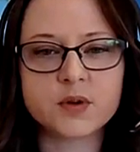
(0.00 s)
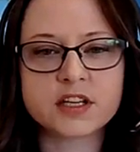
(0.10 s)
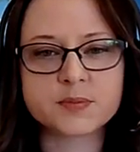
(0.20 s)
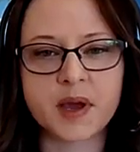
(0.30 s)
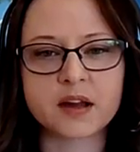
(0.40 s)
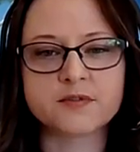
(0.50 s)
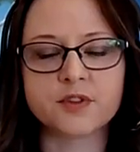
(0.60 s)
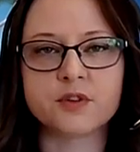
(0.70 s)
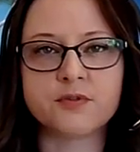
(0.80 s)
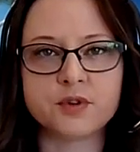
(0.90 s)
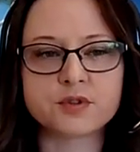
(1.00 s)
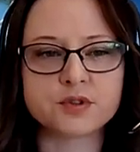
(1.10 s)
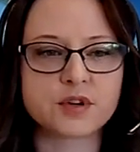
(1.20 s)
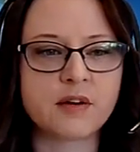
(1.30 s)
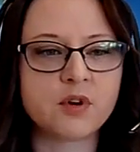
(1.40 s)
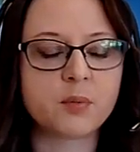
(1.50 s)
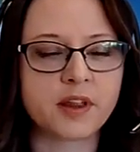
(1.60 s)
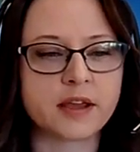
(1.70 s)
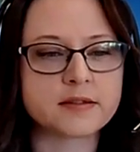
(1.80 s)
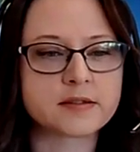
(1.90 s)
to expect for their future travel
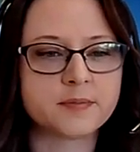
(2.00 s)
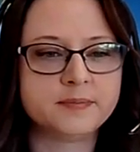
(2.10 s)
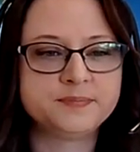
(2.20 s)
plans.